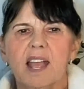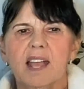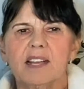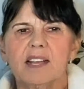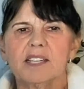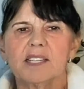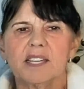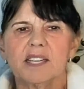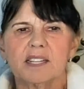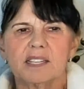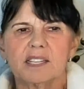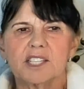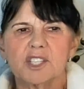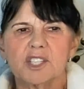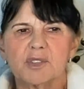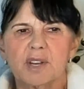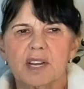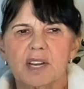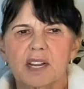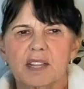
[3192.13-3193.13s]
and to
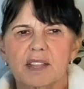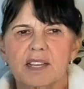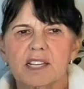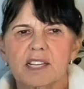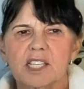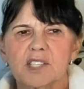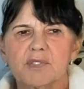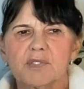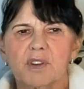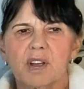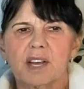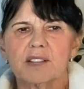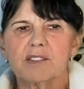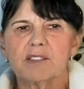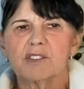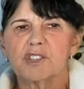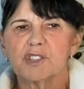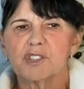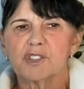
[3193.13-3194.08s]
illustrate things for others,